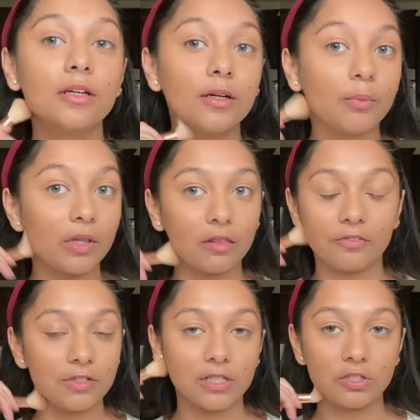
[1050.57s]
with the
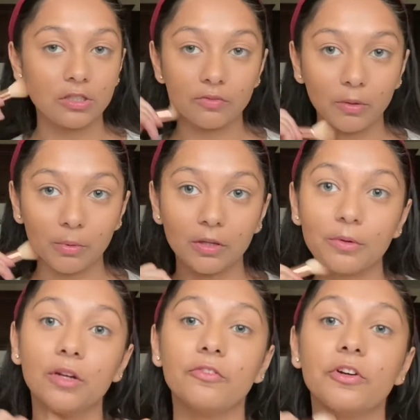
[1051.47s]
Physicians Formula
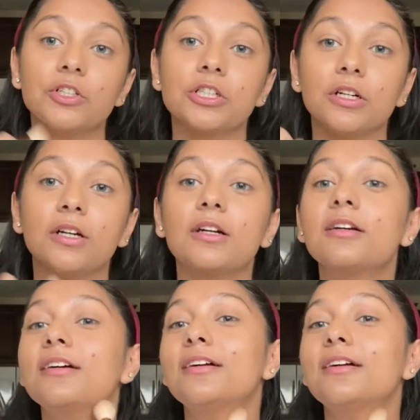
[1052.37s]
one for sure.